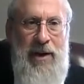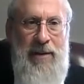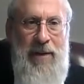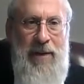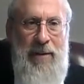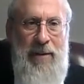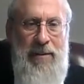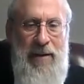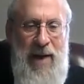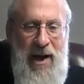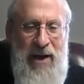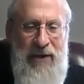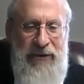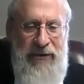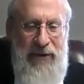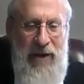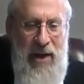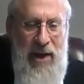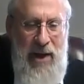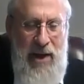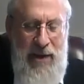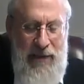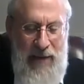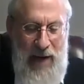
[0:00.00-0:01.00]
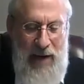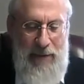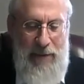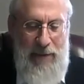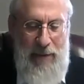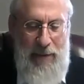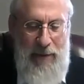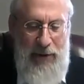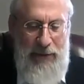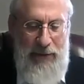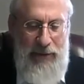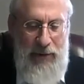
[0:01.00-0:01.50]
about pas, not
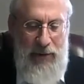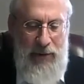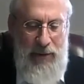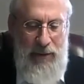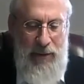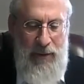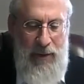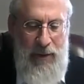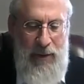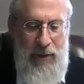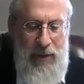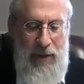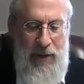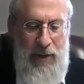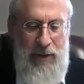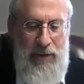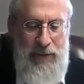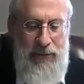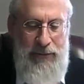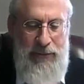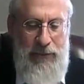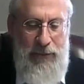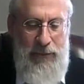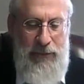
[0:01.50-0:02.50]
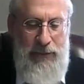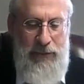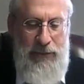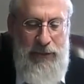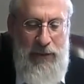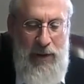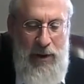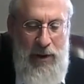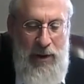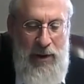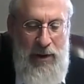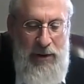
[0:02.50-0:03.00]
about basar and other foods.
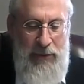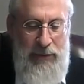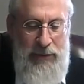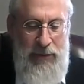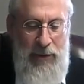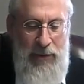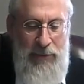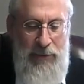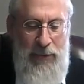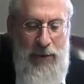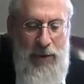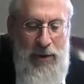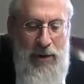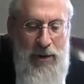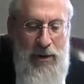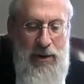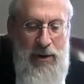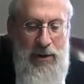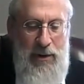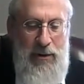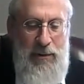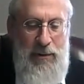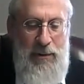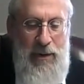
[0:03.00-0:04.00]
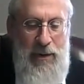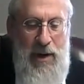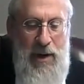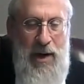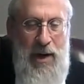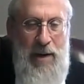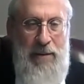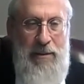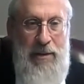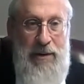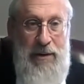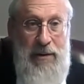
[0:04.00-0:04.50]
So therefore,
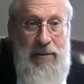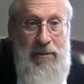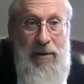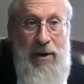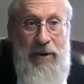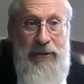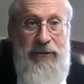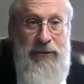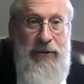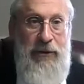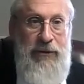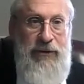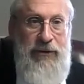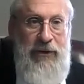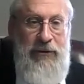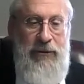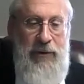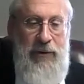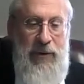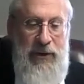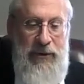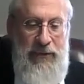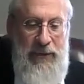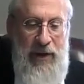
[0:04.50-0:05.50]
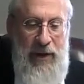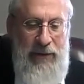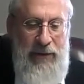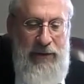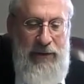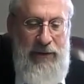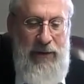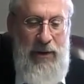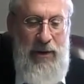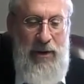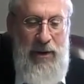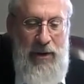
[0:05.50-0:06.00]
but the Ramah still says what he
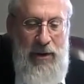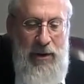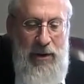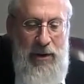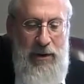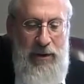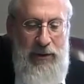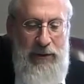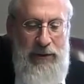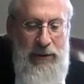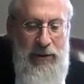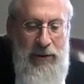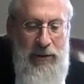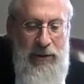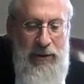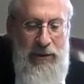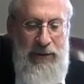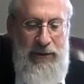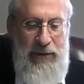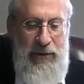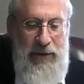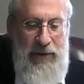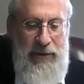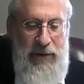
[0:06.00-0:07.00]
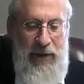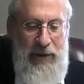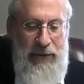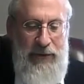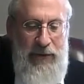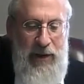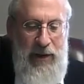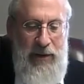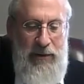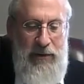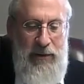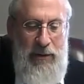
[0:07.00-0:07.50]
says. So he says
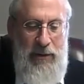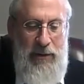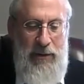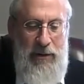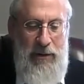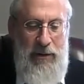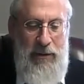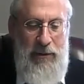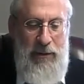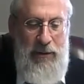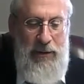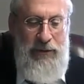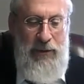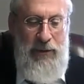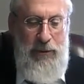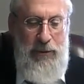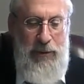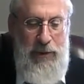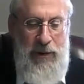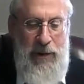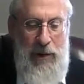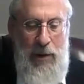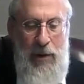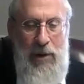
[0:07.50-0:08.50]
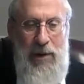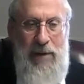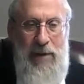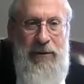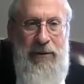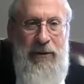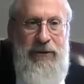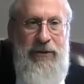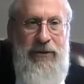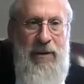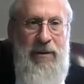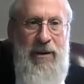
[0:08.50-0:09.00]
that we could only be
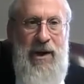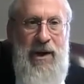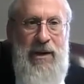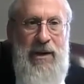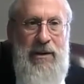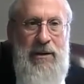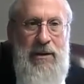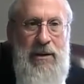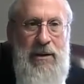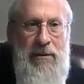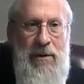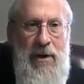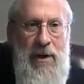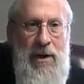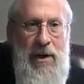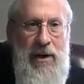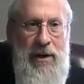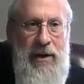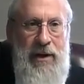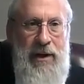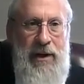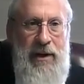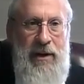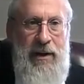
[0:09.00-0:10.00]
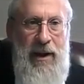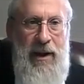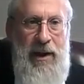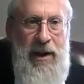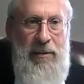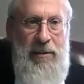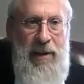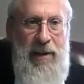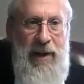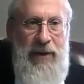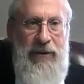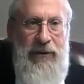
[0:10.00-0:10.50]
samach on the Ramah in a
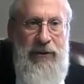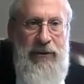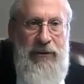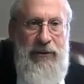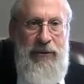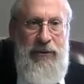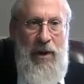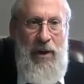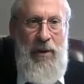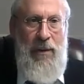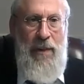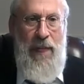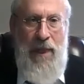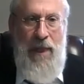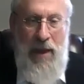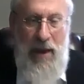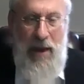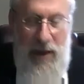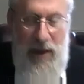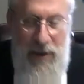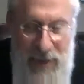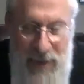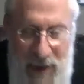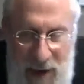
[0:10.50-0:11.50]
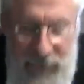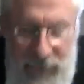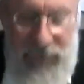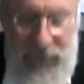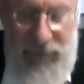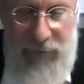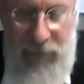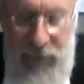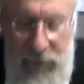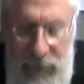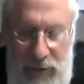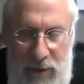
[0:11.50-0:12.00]
base Yisrael, in the house
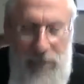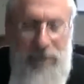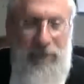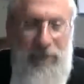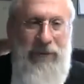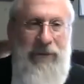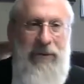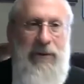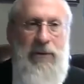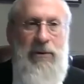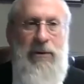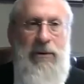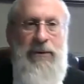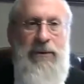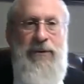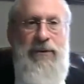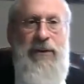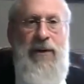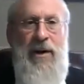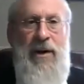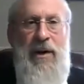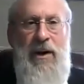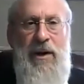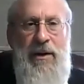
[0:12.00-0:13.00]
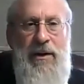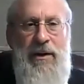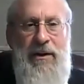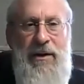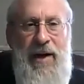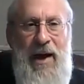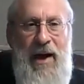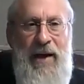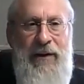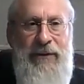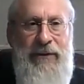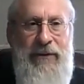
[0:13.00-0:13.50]
of Yisrael. But sirif the
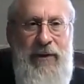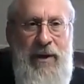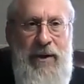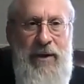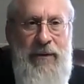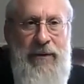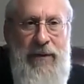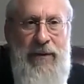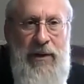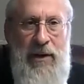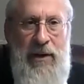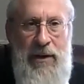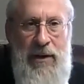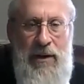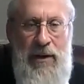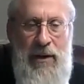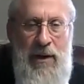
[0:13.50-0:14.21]
das of the